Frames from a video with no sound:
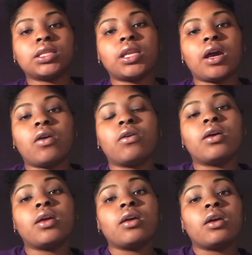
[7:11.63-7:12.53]
Now,
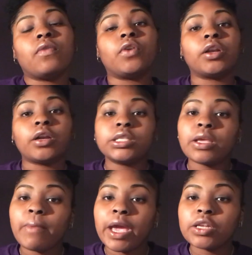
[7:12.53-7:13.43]
for
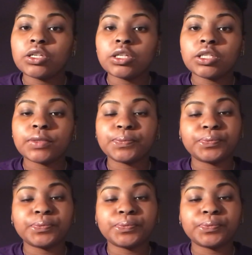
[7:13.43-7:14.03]
nursing majors,